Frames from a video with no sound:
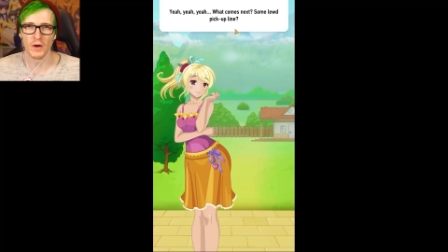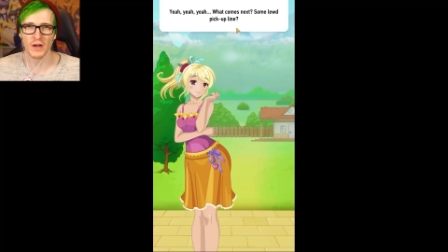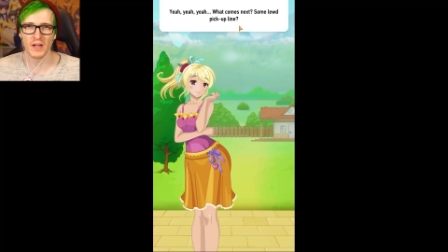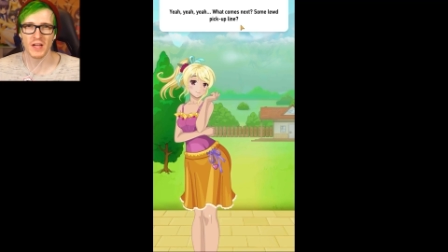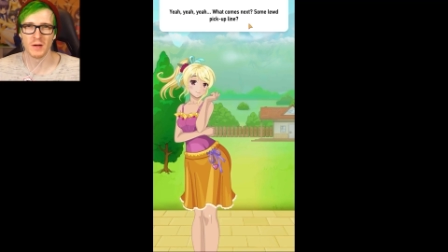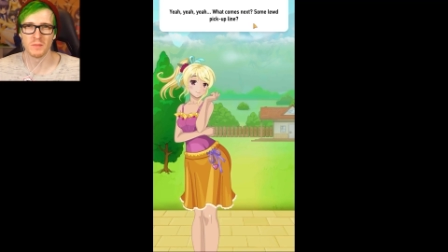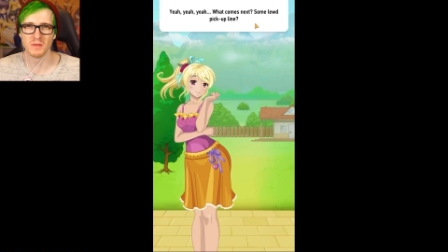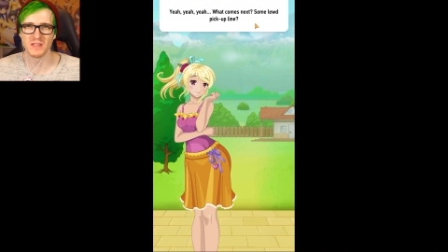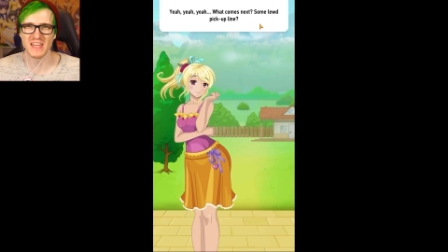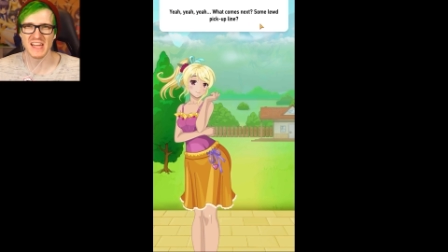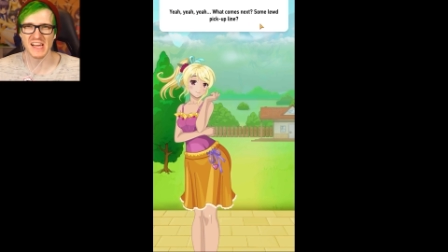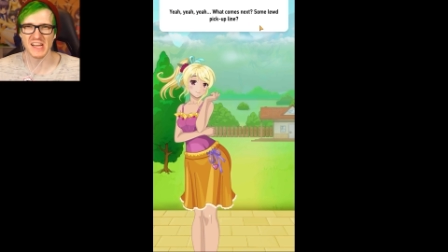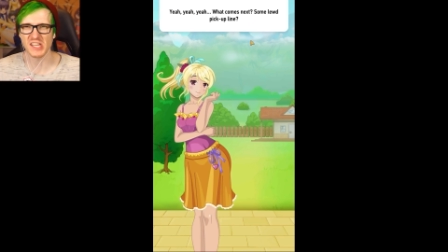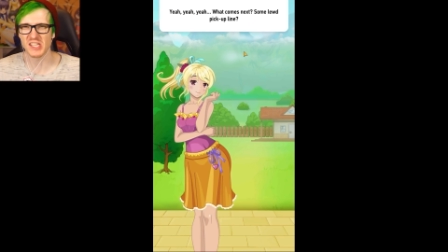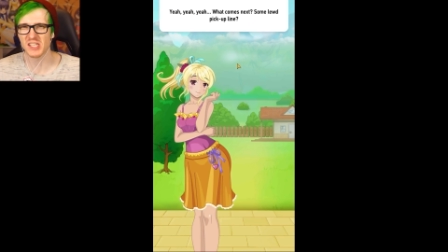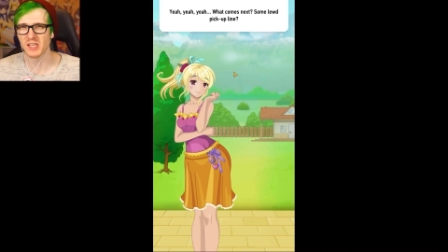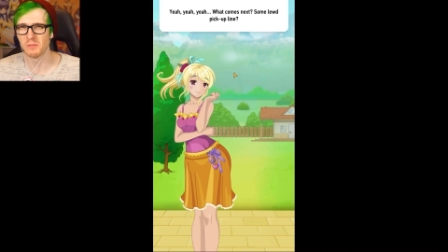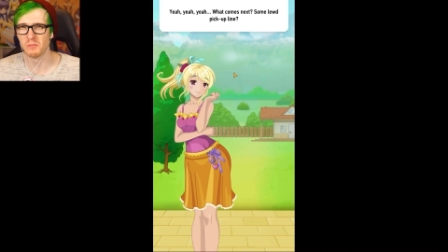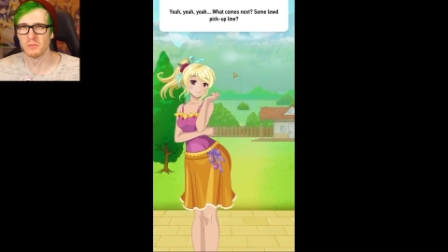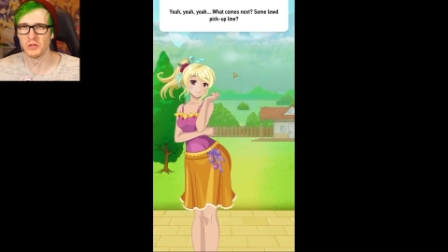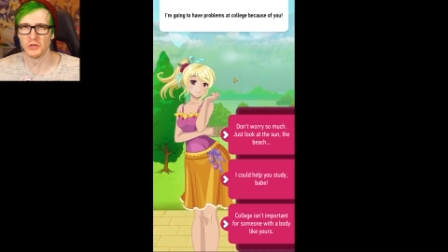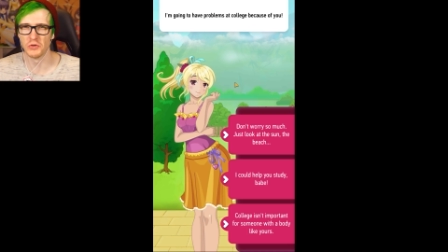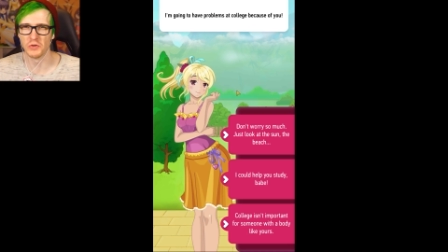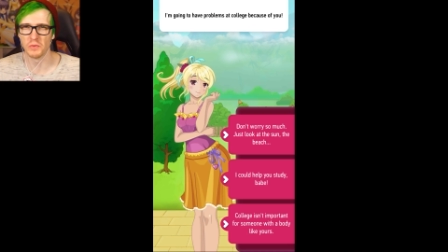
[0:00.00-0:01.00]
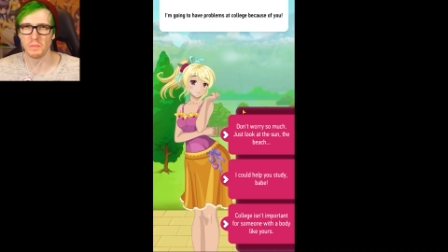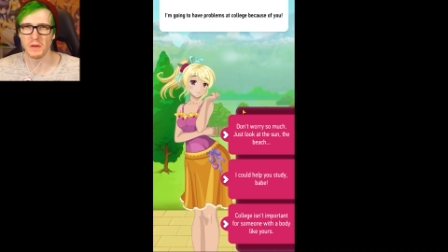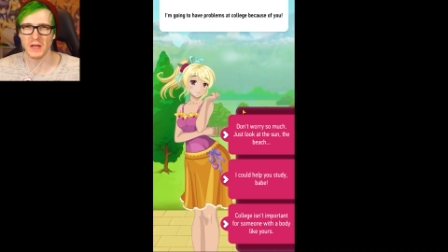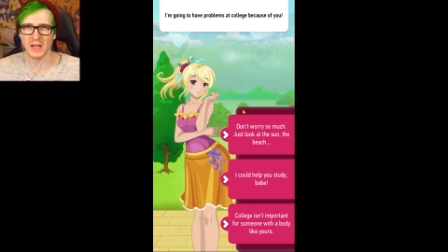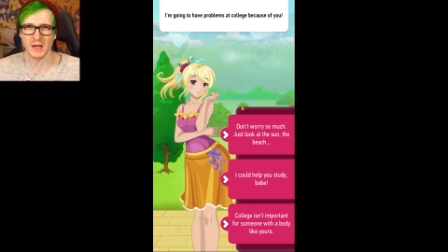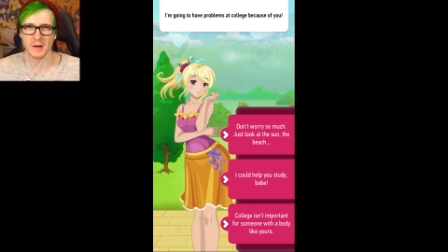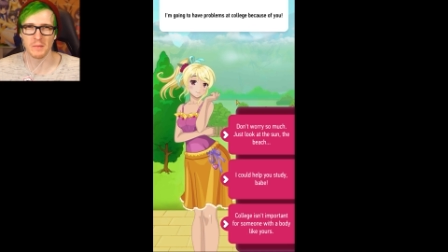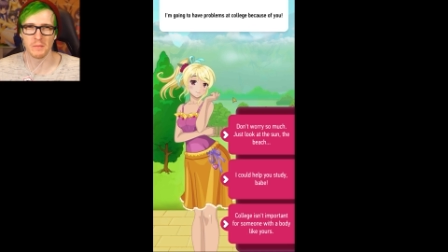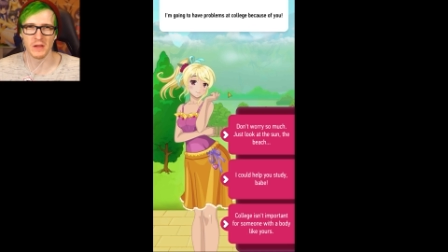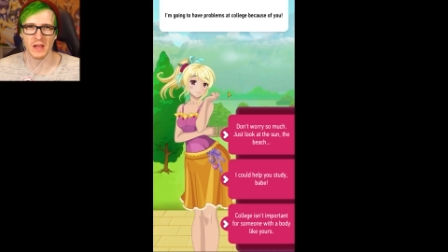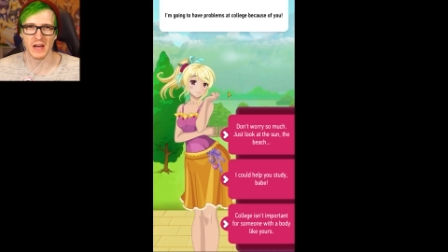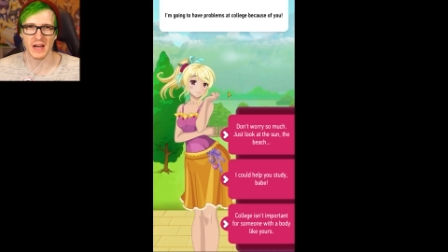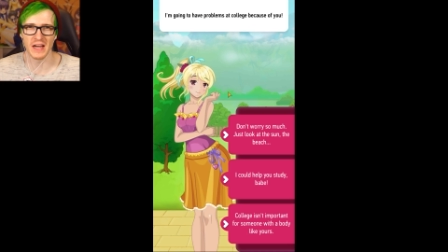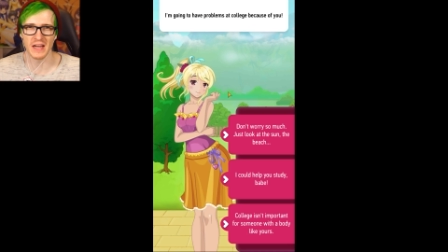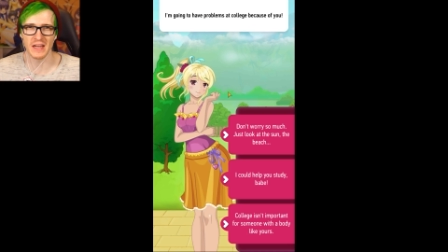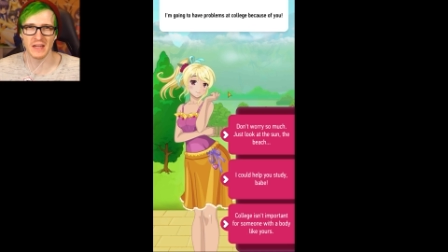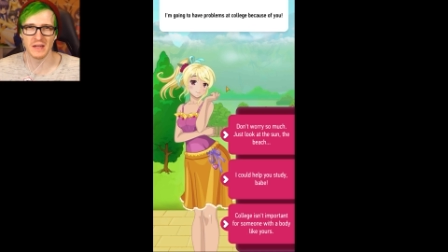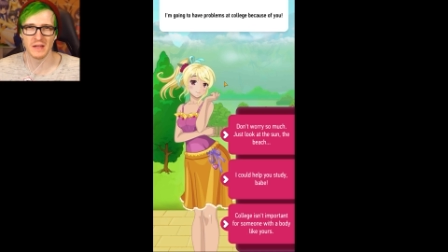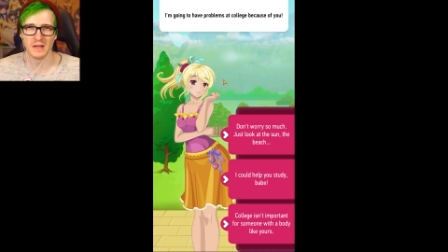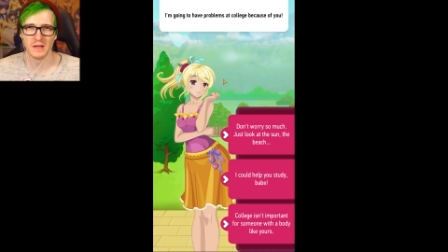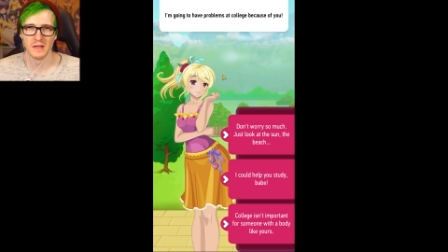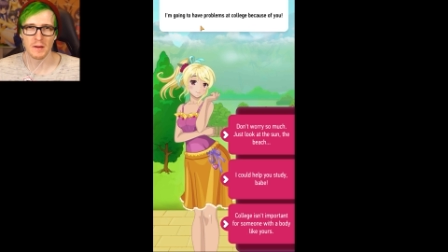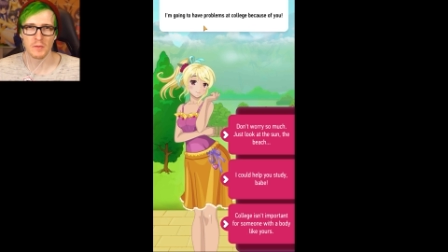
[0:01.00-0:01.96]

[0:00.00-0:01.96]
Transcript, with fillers: what comes next? Some lewd pickup line?